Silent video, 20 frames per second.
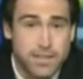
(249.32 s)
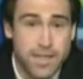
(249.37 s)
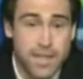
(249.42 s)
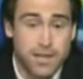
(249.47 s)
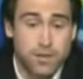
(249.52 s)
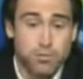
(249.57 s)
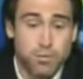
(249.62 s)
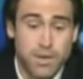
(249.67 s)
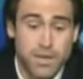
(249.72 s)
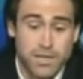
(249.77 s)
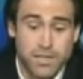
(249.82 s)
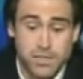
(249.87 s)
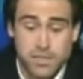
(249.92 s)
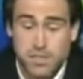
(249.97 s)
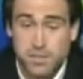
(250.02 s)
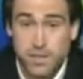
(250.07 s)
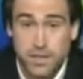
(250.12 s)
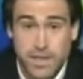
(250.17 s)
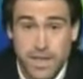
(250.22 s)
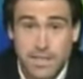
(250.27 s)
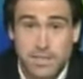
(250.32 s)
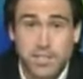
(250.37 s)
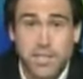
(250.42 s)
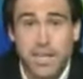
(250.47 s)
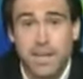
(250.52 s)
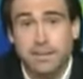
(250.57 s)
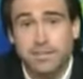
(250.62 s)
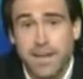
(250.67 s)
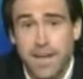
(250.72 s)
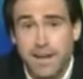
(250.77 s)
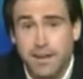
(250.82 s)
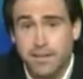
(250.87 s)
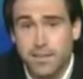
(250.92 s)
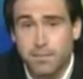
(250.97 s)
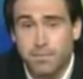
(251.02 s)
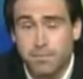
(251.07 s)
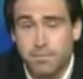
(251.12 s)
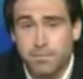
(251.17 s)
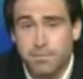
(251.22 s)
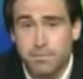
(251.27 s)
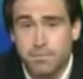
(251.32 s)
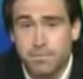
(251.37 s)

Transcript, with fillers: then we can just allege it and attack them.